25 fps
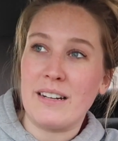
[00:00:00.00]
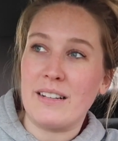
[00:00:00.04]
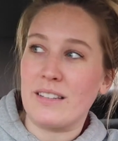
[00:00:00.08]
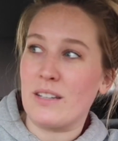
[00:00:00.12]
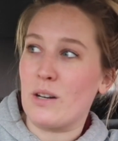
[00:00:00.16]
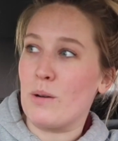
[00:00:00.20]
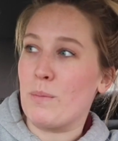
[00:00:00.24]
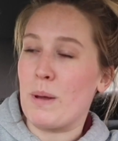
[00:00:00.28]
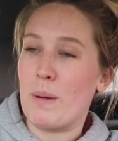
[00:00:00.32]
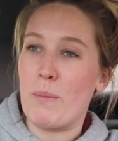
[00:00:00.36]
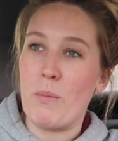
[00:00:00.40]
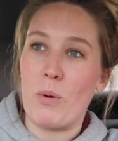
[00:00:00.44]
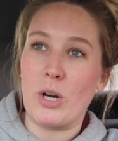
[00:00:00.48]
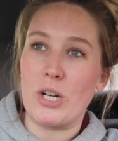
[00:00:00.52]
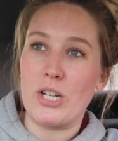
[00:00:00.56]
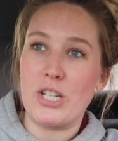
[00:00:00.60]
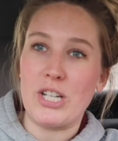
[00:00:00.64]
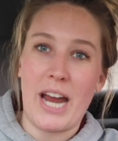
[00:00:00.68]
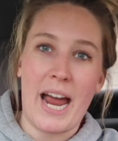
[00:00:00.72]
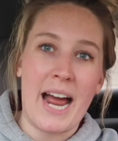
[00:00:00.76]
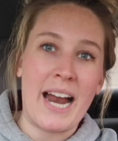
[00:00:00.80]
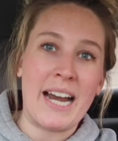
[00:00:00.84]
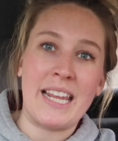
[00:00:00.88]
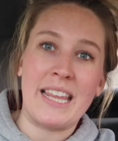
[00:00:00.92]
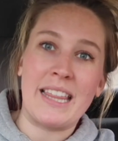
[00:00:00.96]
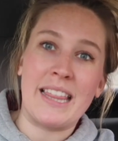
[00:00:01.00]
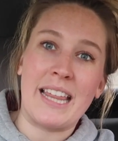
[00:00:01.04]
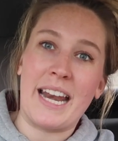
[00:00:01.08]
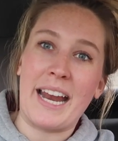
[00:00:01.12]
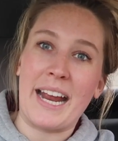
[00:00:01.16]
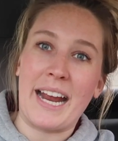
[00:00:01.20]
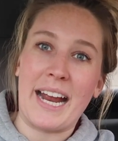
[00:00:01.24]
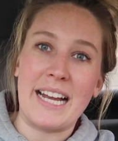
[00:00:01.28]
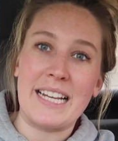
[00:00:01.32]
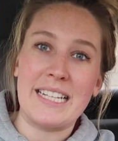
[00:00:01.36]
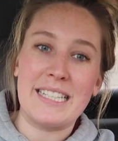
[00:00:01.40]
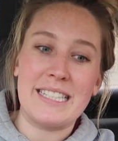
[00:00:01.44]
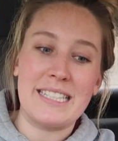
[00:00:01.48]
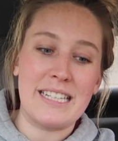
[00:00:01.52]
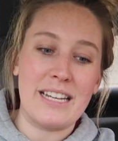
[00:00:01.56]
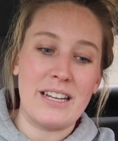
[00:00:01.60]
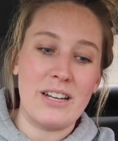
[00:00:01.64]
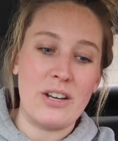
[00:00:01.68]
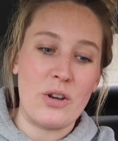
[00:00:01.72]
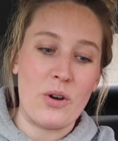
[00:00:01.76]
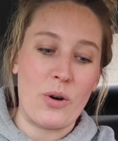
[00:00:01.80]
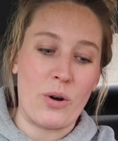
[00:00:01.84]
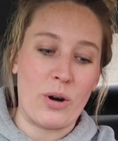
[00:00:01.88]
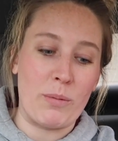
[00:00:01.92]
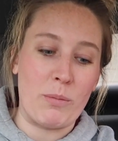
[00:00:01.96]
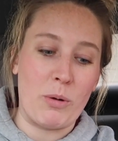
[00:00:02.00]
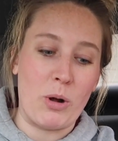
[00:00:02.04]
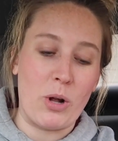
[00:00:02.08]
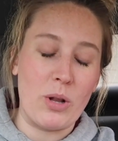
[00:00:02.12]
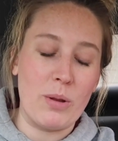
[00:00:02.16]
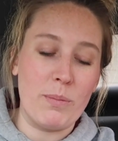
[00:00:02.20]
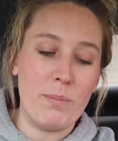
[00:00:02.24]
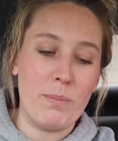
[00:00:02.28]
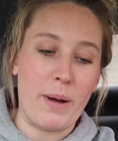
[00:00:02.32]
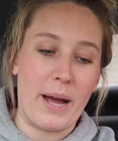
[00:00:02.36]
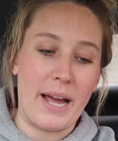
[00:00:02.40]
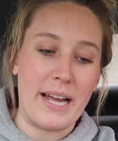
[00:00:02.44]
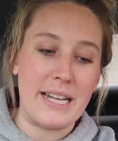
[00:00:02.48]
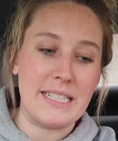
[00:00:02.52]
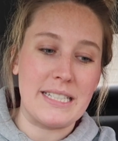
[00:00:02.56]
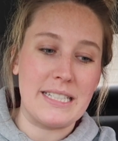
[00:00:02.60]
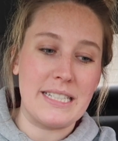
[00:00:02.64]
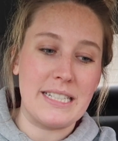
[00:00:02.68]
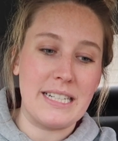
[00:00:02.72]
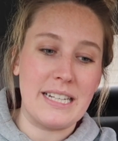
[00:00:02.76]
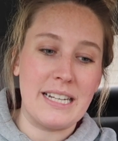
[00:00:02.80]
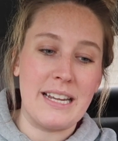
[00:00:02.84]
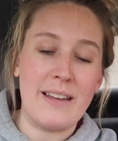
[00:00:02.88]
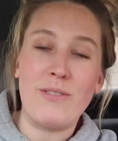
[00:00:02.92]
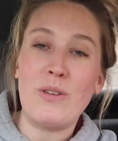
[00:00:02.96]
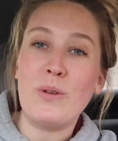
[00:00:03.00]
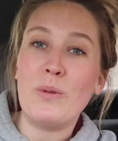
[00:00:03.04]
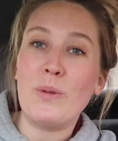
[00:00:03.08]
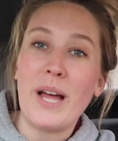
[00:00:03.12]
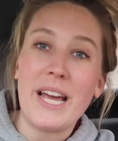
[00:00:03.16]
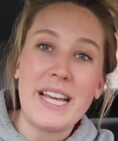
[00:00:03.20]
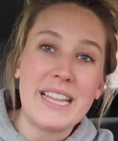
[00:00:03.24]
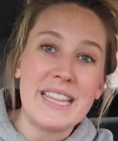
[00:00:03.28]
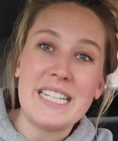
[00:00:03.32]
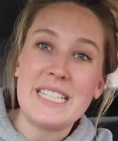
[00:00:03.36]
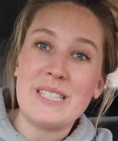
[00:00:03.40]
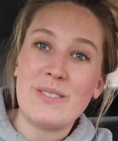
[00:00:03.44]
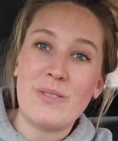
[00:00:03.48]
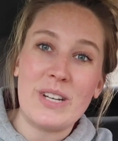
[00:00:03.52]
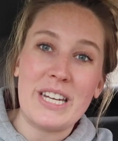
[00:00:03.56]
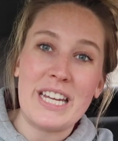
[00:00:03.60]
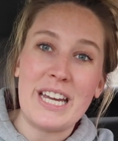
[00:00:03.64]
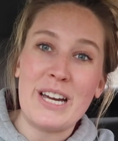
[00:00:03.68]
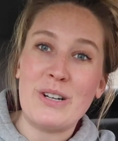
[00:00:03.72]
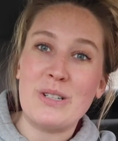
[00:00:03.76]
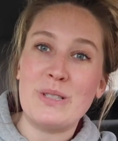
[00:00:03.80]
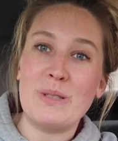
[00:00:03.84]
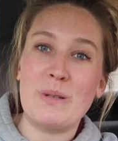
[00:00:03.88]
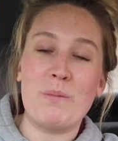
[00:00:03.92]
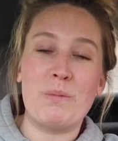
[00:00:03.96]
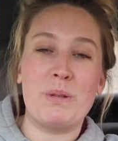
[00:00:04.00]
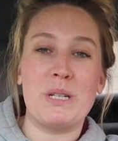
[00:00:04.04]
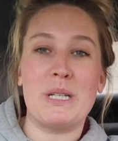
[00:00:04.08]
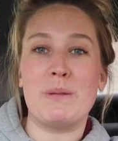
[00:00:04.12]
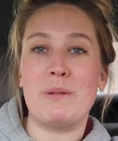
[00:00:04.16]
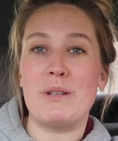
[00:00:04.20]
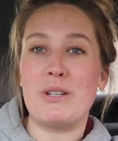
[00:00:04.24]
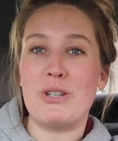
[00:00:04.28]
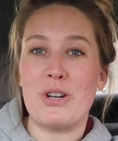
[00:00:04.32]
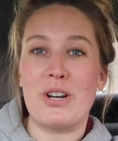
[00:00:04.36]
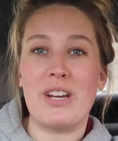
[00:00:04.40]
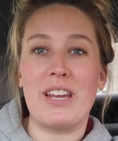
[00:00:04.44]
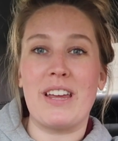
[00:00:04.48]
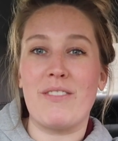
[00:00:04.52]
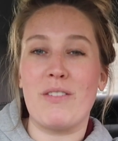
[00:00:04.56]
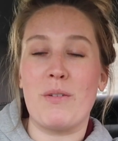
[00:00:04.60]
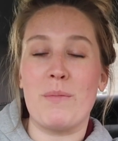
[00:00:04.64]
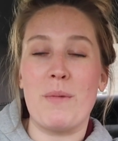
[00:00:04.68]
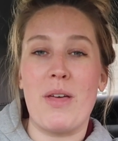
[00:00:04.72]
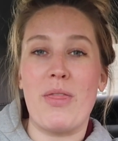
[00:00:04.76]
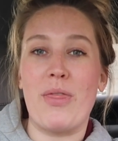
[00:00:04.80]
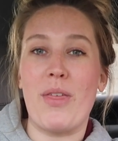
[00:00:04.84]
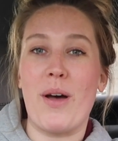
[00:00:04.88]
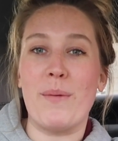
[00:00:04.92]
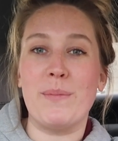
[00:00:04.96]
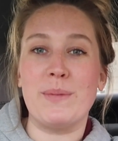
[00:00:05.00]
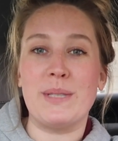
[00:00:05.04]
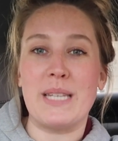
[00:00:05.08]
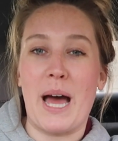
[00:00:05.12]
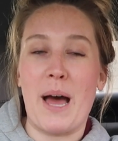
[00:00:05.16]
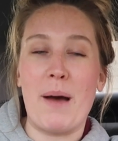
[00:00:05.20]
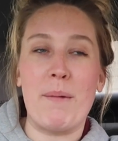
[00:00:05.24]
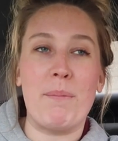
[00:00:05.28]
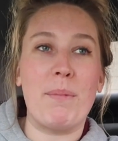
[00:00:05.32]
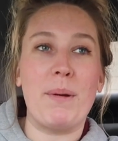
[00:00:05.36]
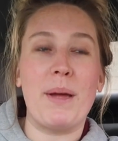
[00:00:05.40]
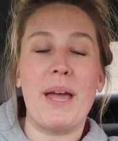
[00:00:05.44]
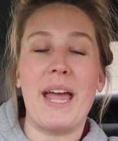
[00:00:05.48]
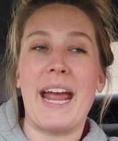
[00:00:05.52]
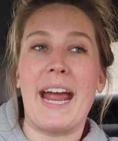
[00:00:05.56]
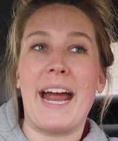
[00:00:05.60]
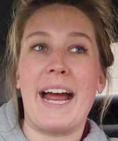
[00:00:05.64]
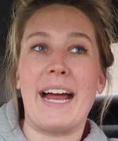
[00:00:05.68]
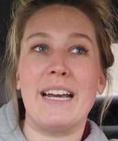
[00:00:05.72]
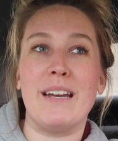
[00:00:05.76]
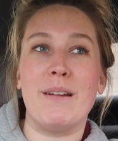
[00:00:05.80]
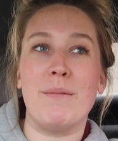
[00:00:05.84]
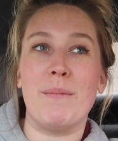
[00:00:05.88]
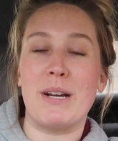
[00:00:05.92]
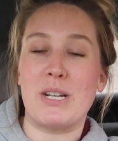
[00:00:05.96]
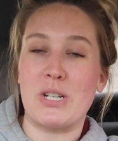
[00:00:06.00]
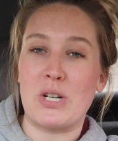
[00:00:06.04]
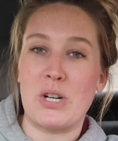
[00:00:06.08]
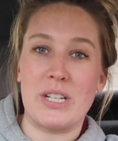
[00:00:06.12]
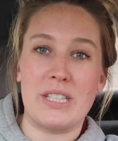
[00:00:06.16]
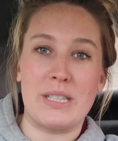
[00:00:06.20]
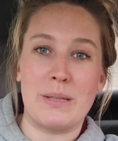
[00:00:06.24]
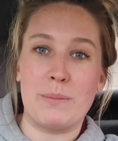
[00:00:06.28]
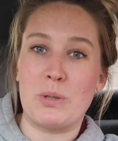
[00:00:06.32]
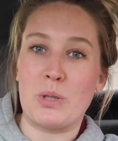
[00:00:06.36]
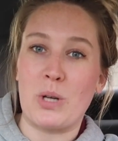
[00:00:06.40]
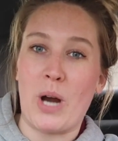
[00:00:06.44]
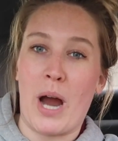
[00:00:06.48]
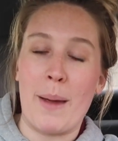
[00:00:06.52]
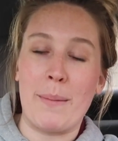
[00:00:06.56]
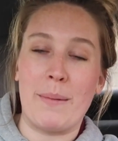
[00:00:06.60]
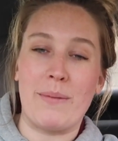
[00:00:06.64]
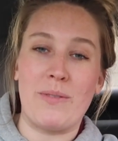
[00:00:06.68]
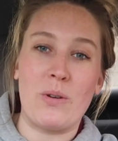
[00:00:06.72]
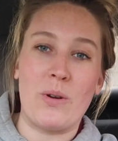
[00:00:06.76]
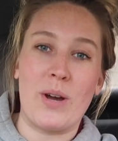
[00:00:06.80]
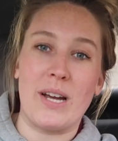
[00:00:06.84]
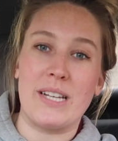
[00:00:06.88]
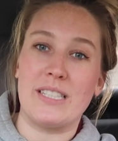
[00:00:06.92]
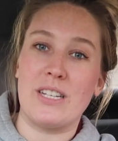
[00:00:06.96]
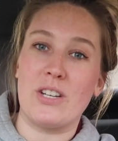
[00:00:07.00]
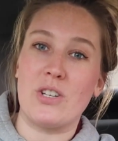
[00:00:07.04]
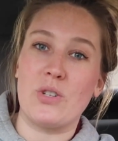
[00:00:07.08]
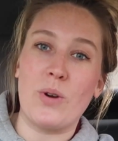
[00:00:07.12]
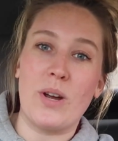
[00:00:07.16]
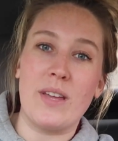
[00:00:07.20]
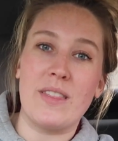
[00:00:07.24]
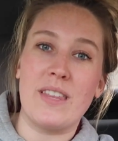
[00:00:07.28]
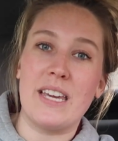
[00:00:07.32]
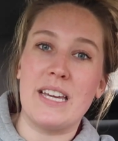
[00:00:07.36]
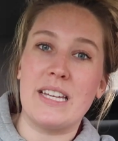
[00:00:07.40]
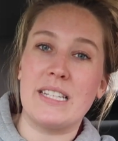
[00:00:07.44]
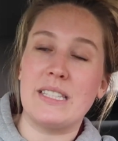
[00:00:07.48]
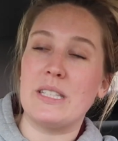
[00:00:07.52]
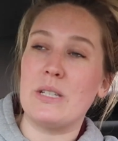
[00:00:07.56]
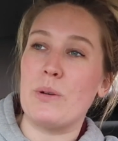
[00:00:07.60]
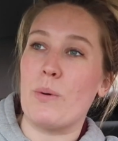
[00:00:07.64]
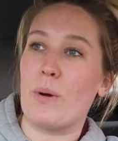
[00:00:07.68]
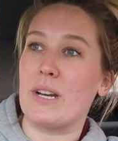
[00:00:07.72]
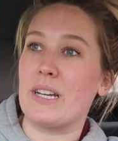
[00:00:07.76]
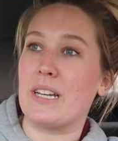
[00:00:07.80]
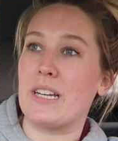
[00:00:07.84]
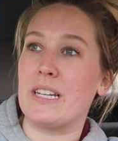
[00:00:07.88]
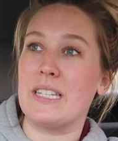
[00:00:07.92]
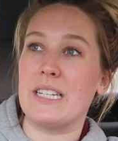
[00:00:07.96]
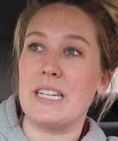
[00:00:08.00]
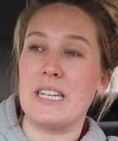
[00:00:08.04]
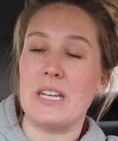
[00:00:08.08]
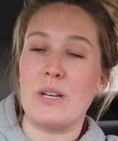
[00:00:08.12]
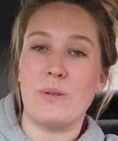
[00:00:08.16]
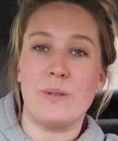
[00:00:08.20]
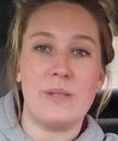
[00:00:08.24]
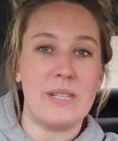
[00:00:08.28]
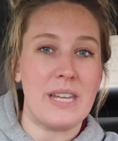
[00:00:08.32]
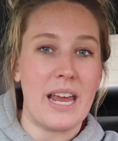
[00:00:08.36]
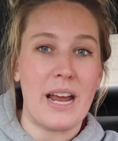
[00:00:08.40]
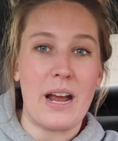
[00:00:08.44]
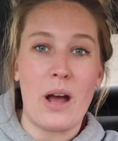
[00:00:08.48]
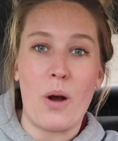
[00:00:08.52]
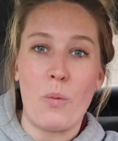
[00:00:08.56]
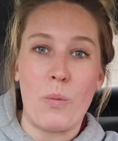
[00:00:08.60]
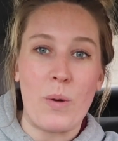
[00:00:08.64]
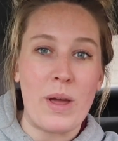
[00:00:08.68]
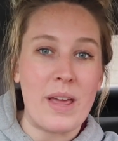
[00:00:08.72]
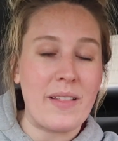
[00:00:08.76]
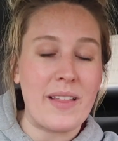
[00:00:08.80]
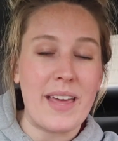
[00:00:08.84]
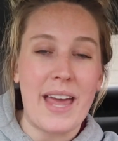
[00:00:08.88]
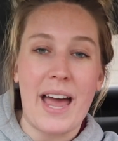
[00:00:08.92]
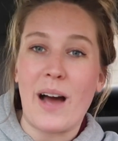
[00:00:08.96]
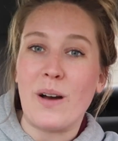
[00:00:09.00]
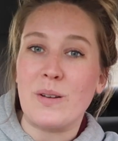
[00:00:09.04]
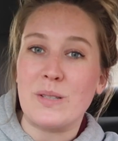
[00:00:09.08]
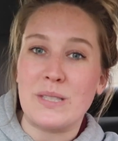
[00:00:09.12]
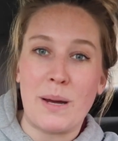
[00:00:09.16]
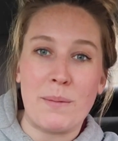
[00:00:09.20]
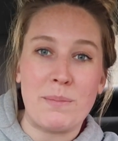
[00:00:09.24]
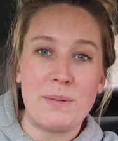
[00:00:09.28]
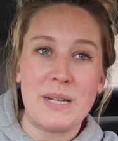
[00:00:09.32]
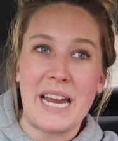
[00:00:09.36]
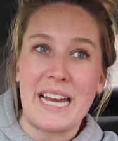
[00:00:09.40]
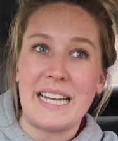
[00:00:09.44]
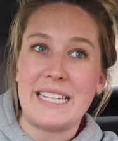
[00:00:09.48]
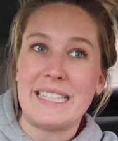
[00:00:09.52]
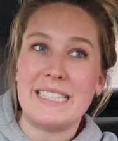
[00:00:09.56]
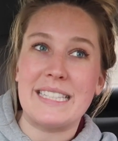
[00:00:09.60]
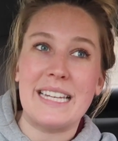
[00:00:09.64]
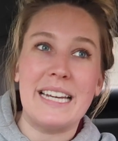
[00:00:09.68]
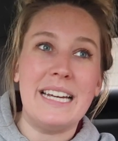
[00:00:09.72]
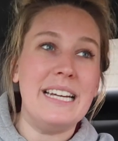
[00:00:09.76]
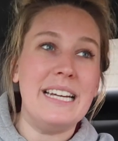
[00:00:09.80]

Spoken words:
A little bit more chatty than I guess normal, but if you like these videos, please be sure to give them a thumbs up, and make sure to subscribe if you guys enjoy these. You want to continue seeing weekly house updates.